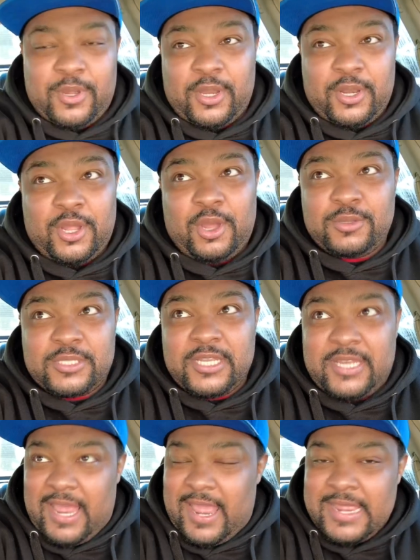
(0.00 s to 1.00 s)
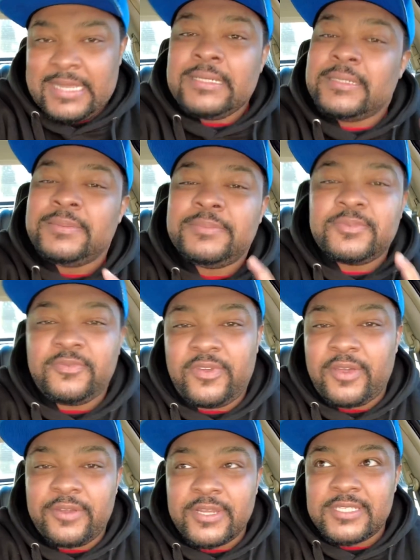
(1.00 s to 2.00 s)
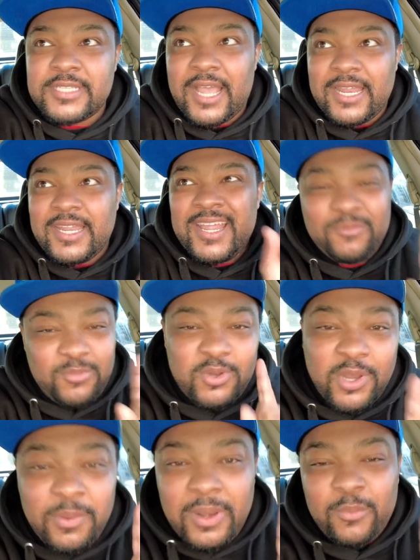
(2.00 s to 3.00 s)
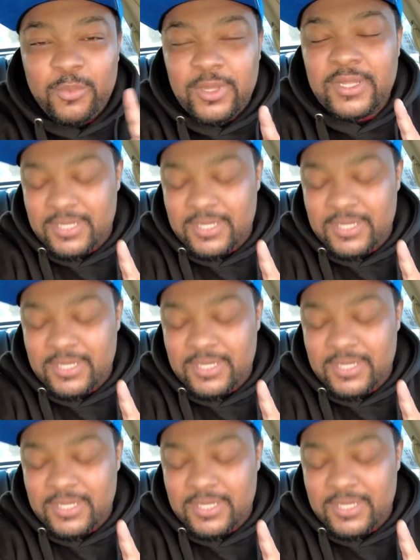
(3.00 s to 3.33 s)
gonna go today. Very excited. You know what I'm really